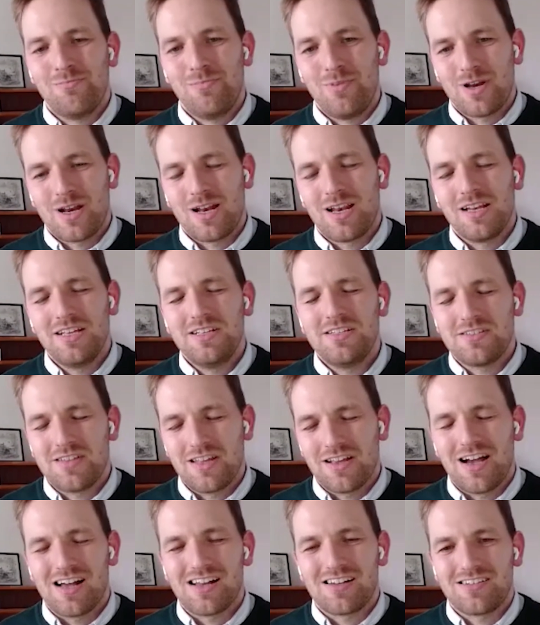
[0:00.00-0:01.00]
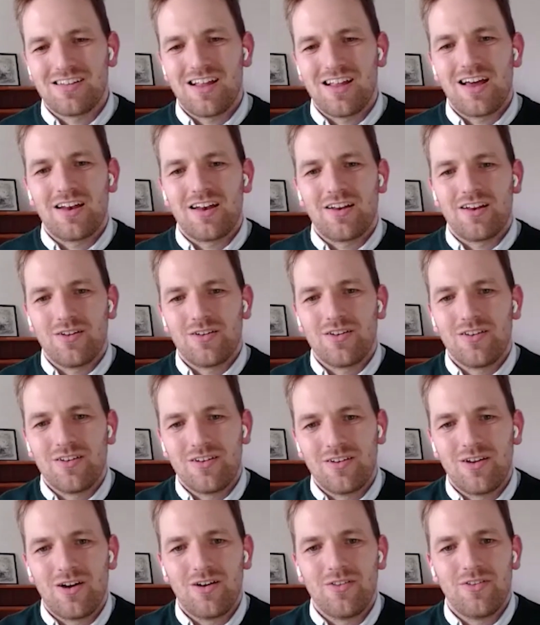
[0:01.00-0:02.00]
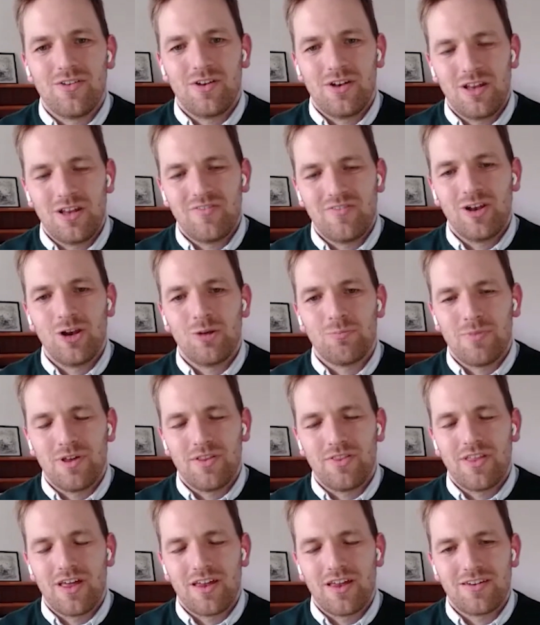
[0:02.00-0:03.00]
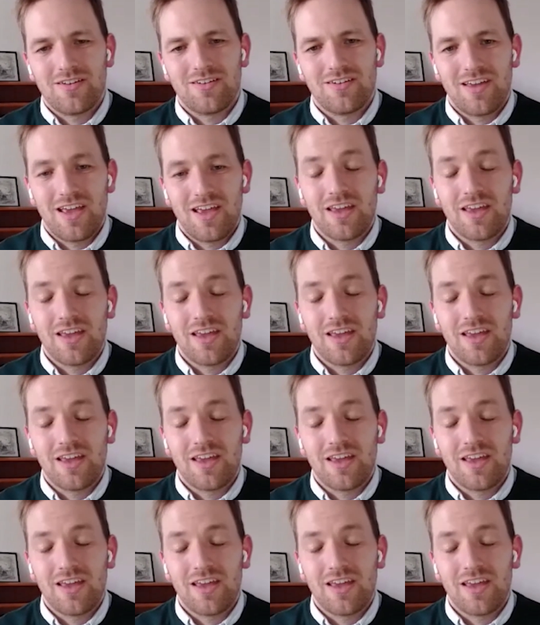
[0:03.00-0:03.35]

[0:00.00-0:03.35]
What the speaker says: But at least they got started on the development that